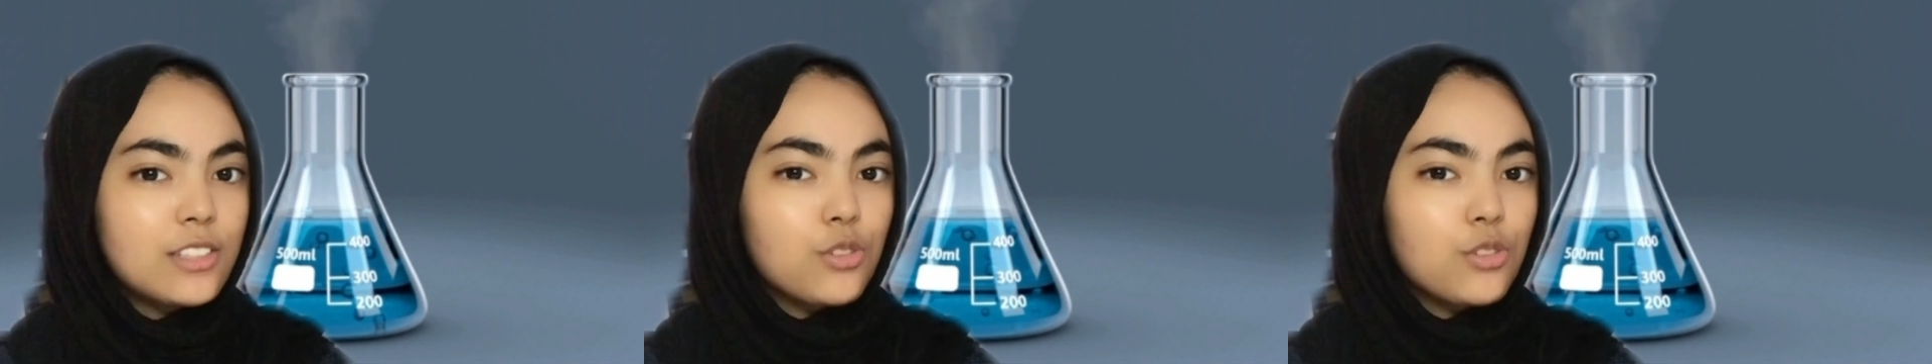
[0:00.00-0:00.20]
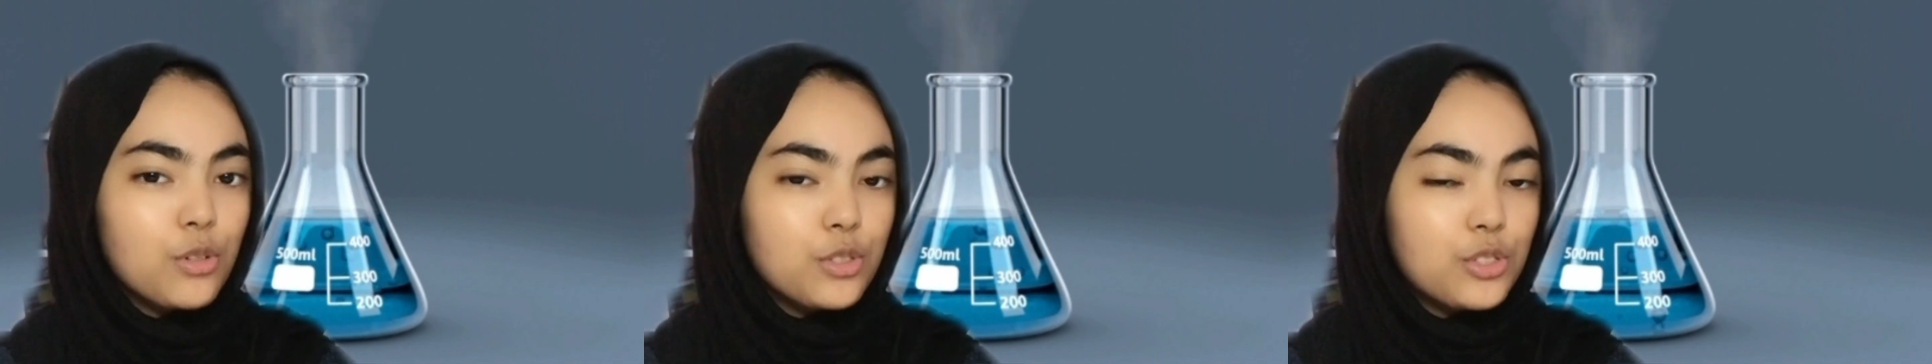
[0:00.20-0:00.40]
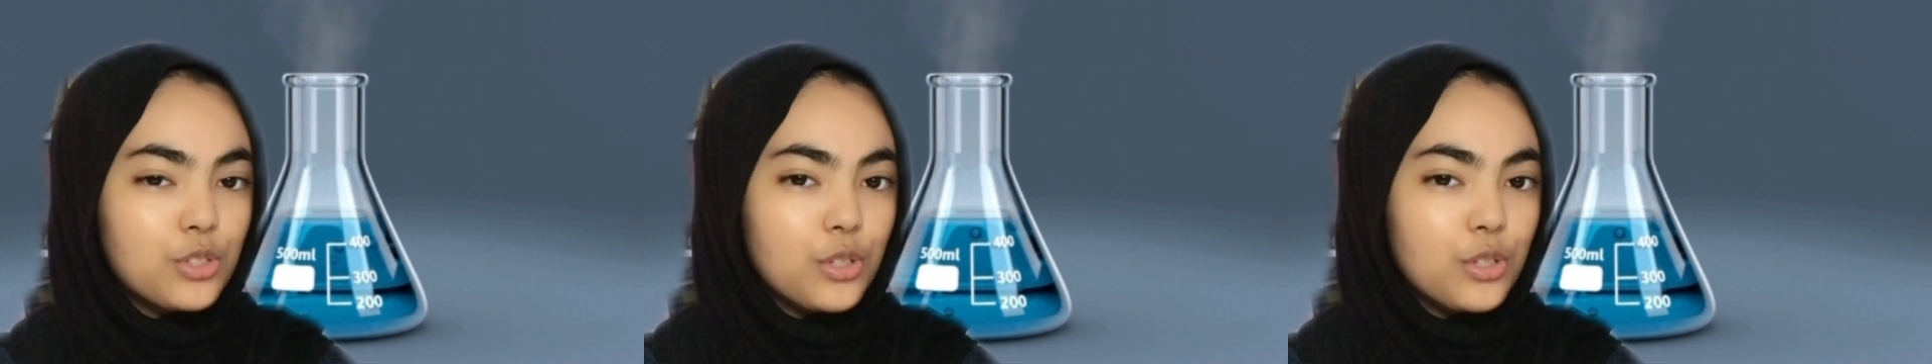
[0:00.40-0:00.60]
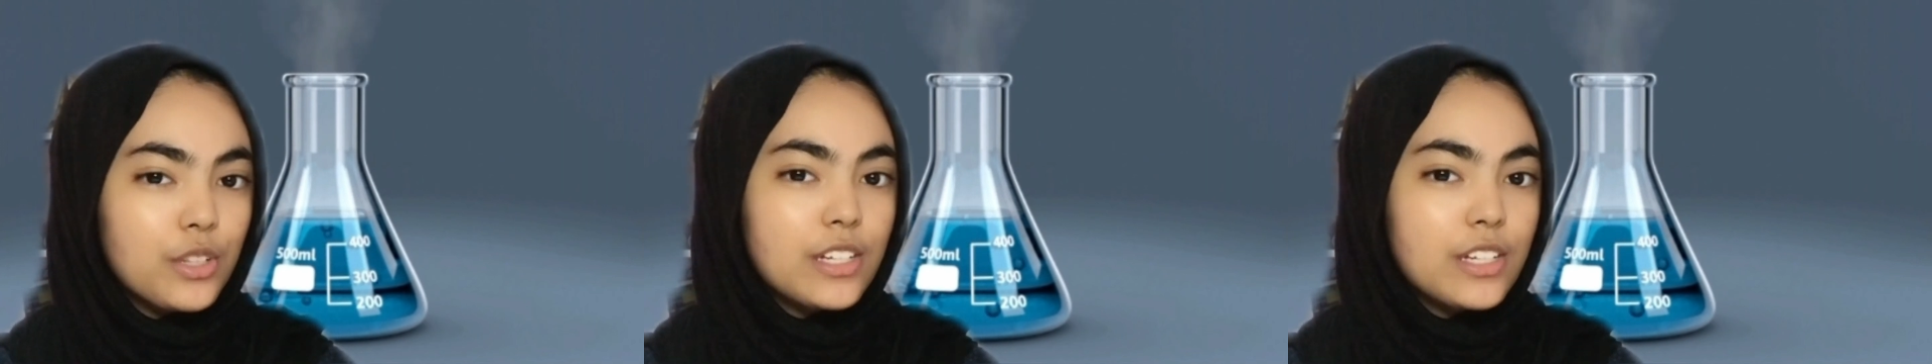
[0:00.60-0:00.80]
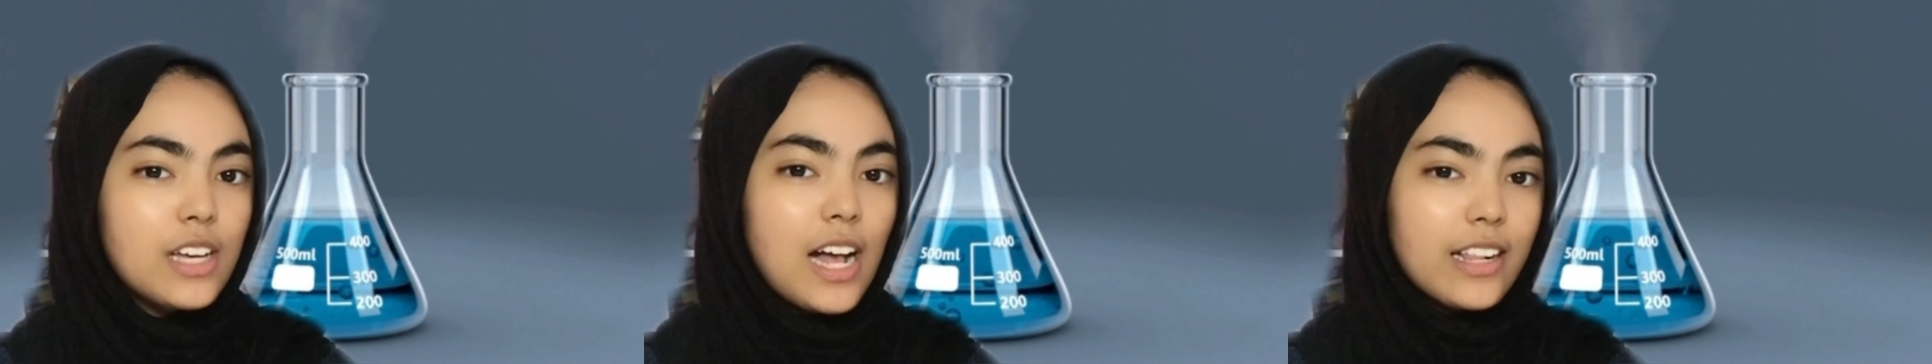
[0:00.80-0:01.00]
to control
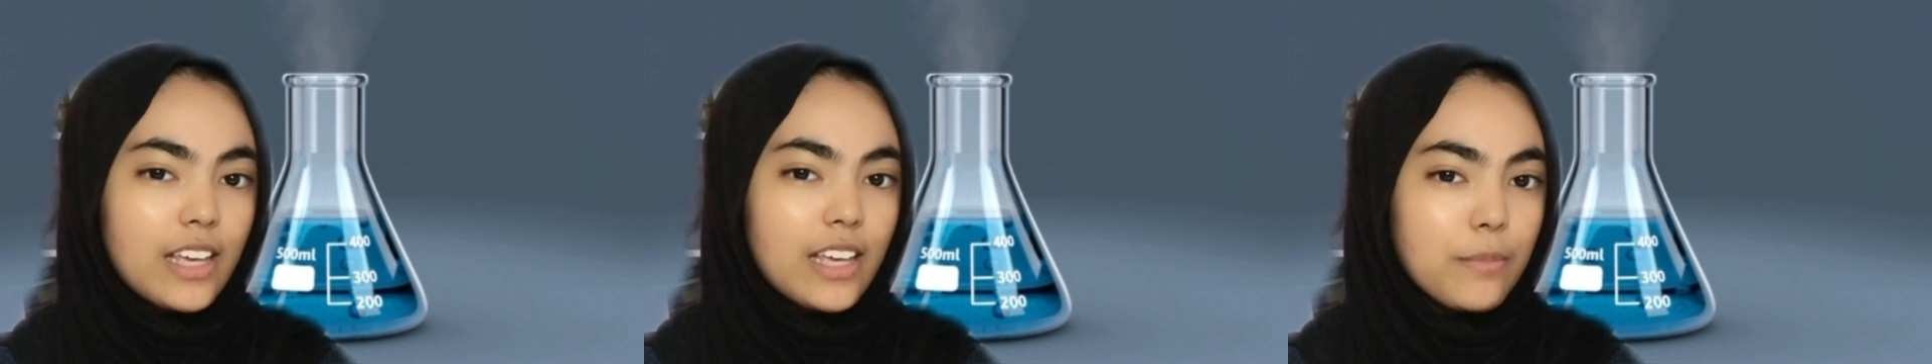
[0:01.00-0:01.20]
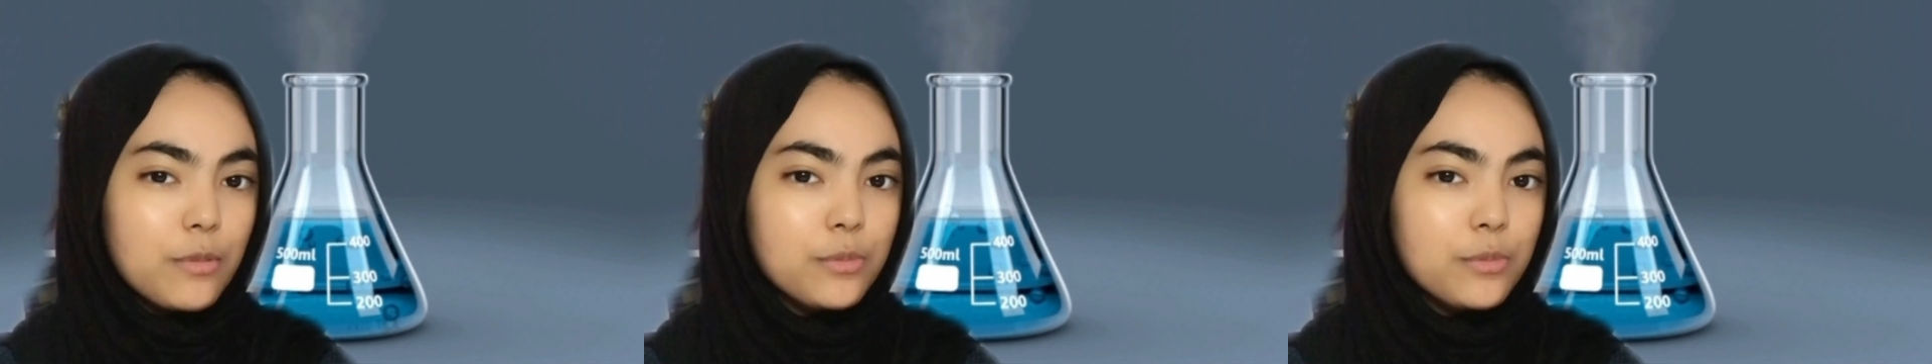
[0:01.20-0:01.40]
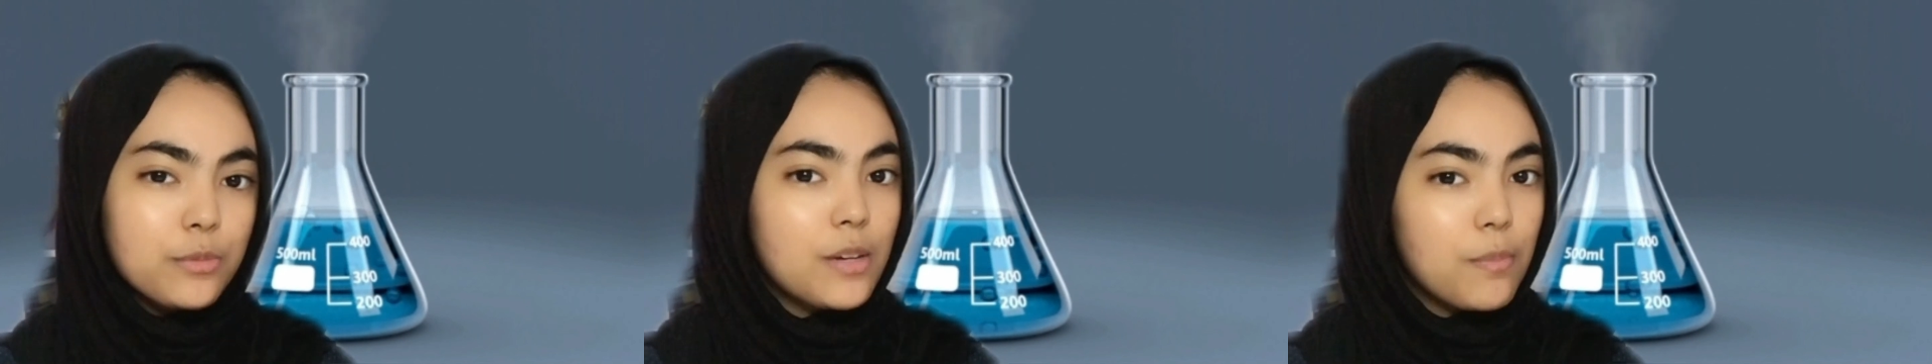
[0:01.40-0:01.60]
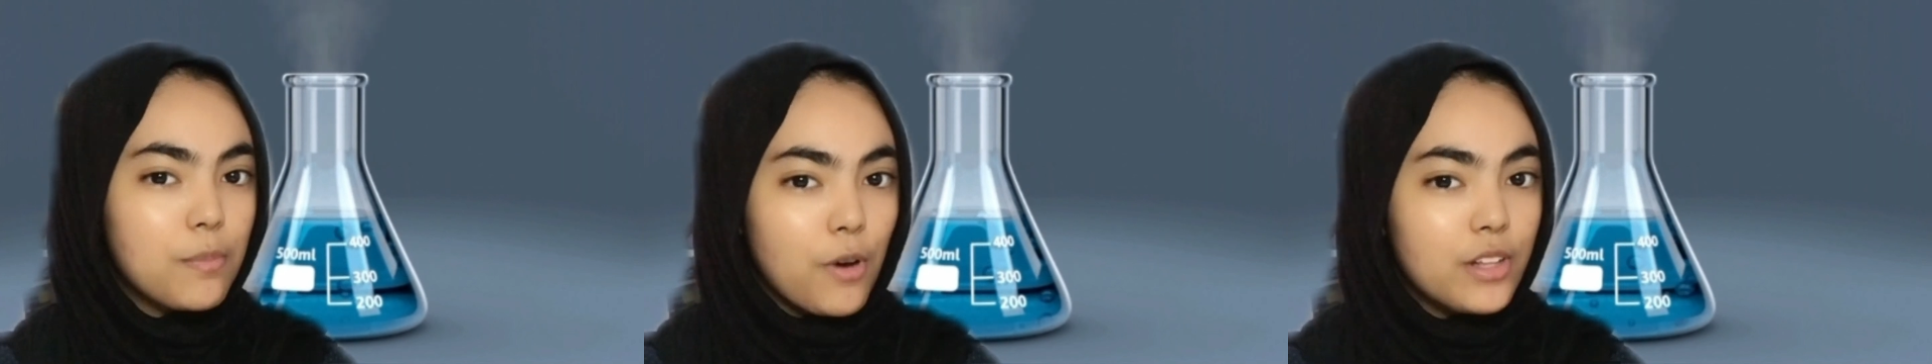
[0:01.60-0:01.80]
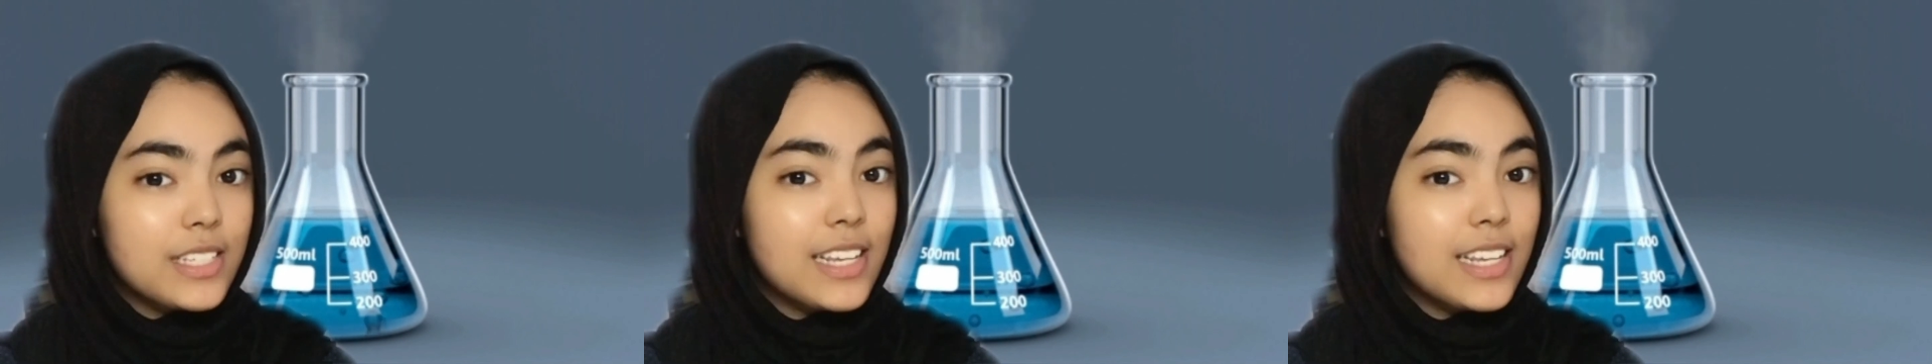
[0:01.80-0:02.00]
the algae blooms in the
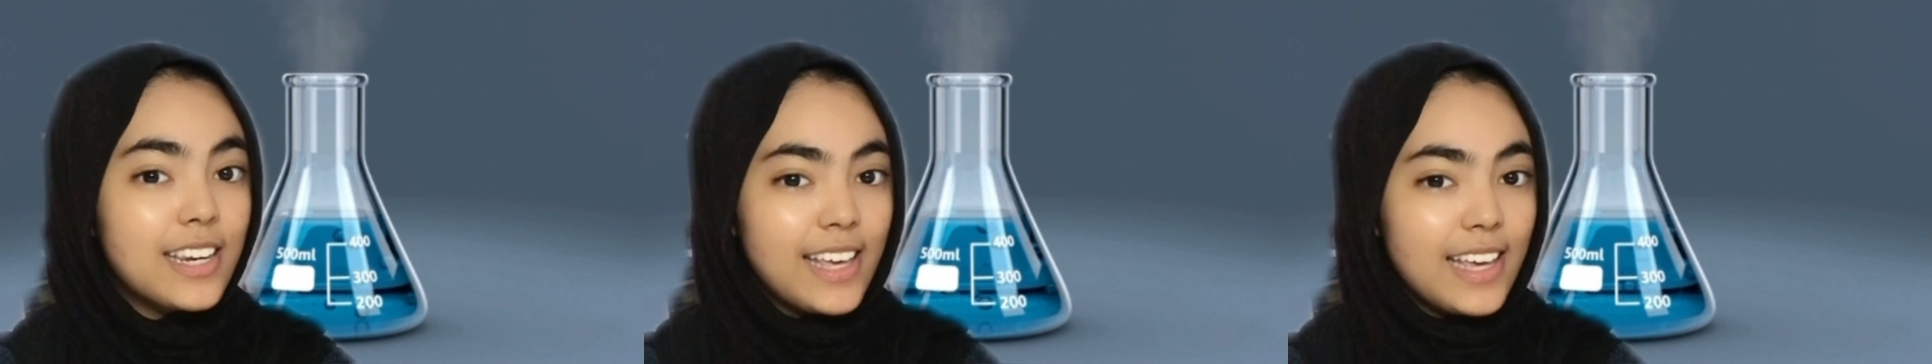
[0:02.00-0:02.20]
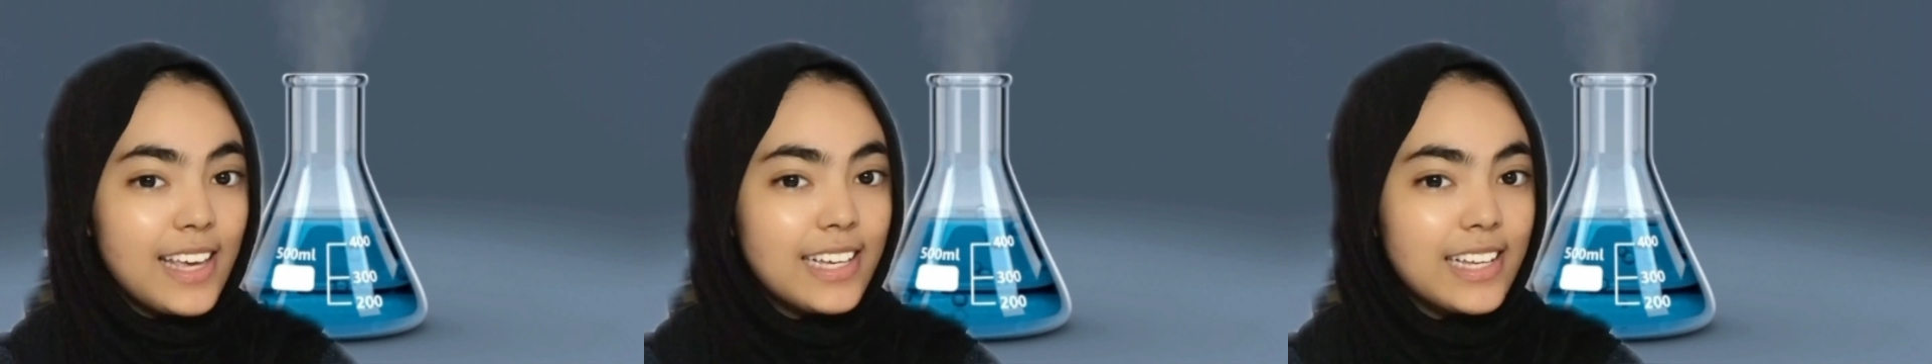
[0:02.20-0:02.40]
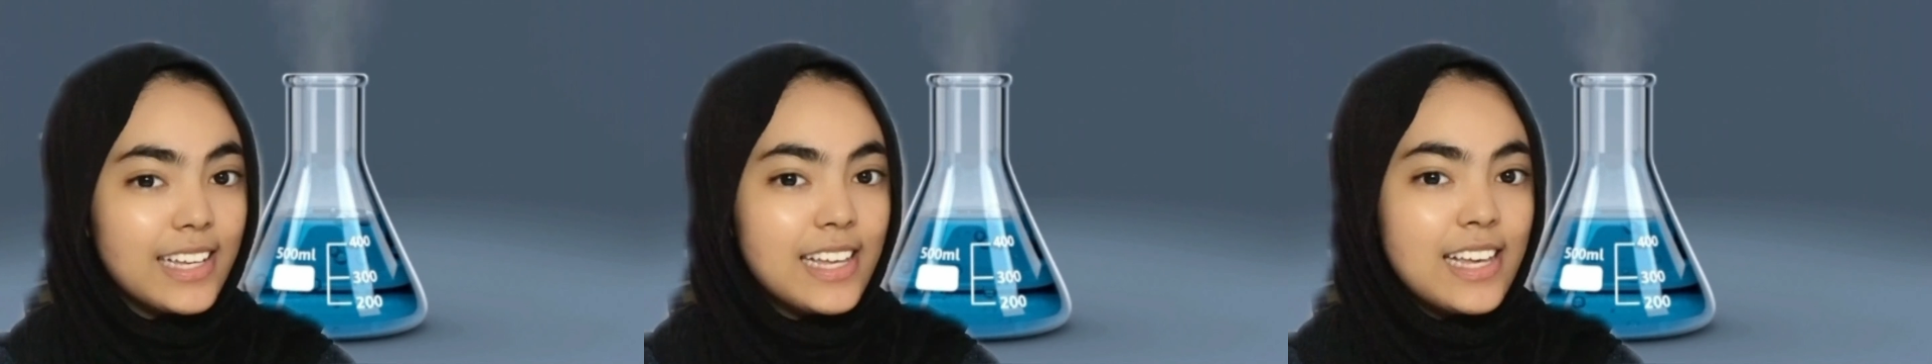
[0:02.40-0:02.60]
ponds and lake